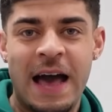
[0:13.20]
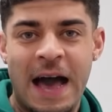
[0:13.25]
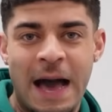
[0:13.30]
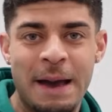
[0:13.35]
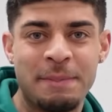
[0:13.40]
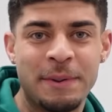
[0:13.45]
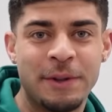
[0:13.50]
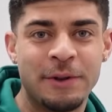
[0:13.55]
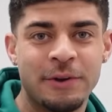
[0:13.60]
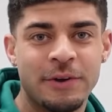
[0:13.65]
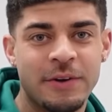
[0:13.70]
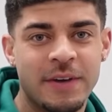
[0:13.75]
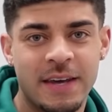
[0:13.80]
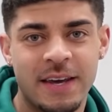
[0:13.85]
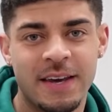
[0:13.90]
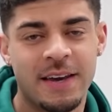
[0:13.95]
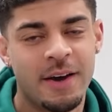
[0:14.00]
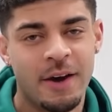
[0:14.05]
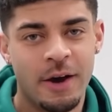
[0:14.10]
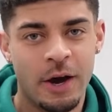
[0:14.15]
Happy New
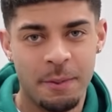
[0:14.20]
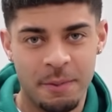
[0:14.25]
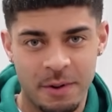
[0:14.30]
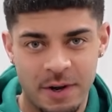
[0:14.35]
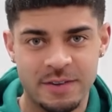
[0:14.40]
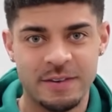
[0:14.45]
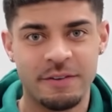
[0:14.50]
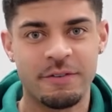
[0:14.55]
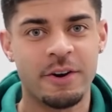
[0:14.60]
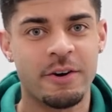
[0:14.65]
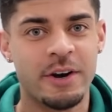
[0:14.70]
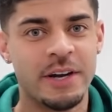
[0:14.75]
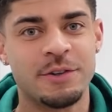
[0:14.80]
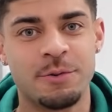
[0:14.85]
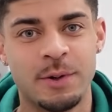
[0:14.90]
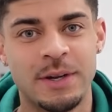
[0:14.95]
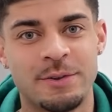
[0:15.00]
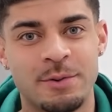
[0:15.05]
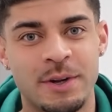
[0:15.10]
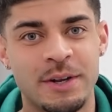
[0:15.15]
Year. Hope you guys are having a great
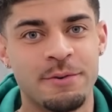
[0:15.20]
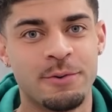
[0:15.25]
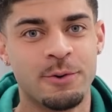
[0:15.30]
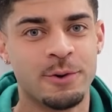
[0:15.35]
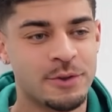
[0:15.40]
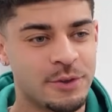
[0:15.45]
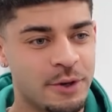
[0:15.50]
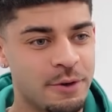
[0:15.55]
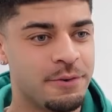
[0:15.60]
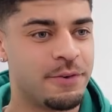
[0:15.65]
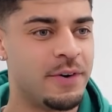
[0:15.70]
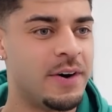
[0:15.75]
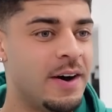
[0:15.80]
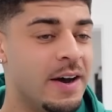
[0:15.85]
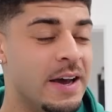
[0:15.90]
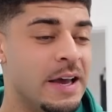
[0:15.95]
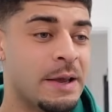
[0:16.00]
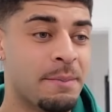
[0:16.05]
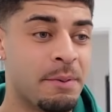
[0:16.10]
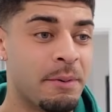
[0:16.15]
2024 so
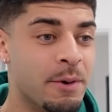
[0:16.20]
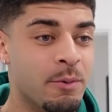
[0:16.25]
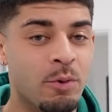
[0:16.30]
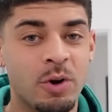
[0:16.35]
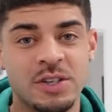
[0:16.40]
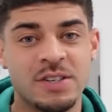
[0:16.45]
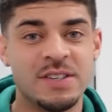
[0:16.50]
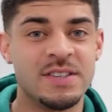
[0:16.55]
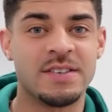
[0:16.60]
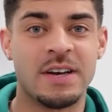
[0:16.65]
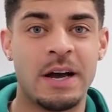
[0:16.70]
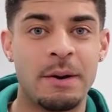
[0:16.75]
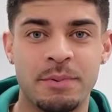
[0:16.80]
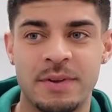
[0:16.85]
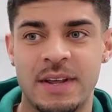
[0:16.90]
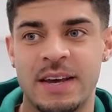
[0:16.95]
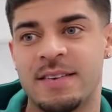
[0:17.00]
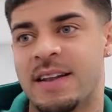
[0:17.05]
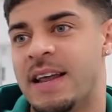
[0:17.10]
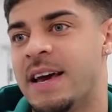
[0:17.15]
far. You're probably watching this a couple
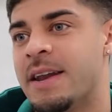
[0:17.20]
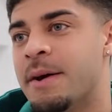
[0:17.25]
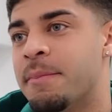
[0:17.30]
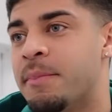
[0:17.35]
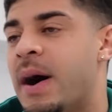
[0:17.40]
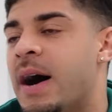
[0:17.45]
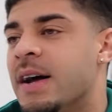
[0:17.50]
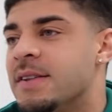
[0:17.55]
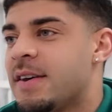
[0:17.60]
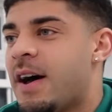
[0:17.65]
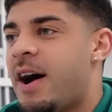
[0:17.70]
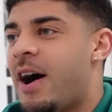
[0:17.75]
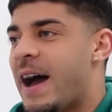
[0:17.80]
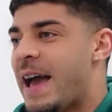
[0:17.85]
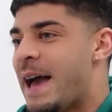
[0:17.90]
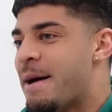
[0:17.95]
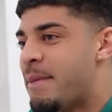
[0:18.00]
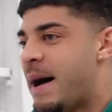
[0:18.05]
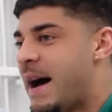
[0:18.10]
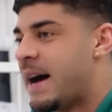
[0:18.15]
of days later, but
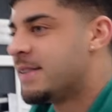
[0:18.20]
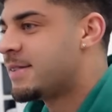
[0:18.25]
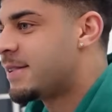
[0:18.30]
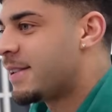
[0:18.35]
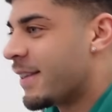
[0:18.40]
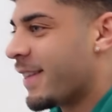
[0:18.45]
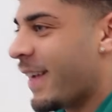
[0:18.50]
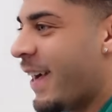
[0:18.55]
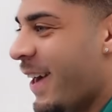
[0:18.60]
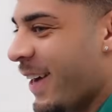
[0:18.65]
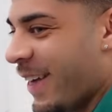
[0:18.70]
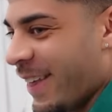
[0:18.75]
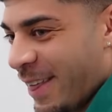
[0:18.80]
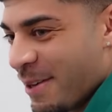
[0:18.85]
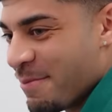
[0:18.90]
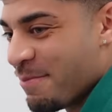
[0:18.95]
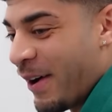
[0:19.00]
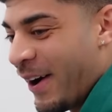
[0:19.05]
I am at